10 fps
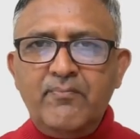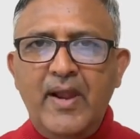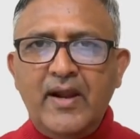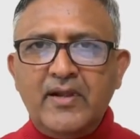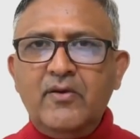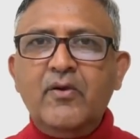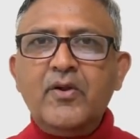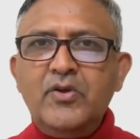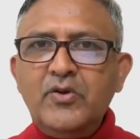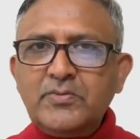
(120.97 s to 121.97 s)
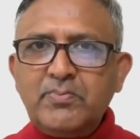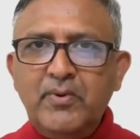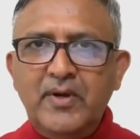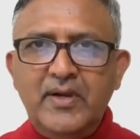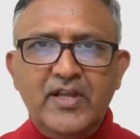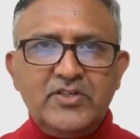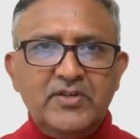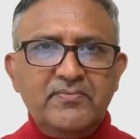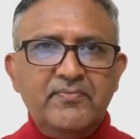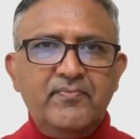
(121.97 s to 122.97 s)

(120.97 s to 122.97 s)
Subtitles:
practical or useful in nature.